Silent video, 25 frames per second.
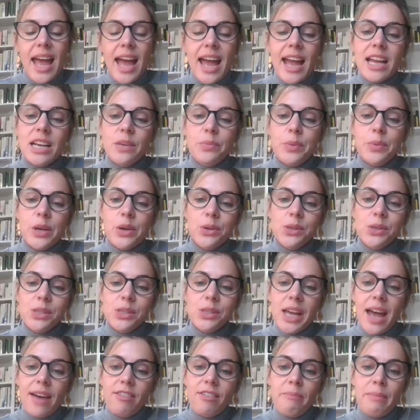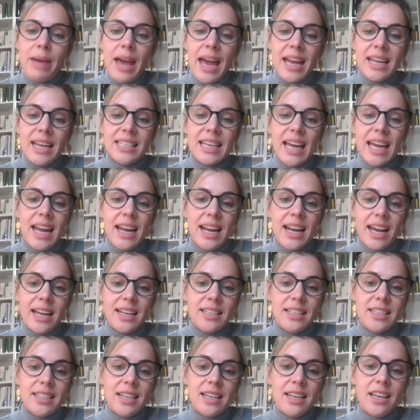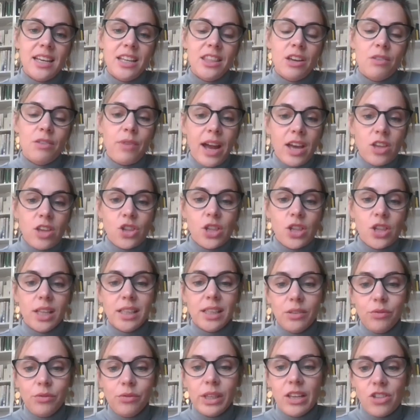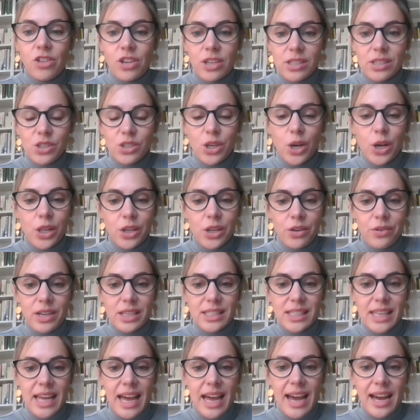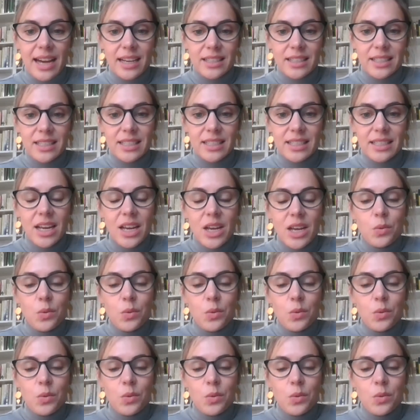And we also have a mandate under the Racial and Religious Tolerance Act,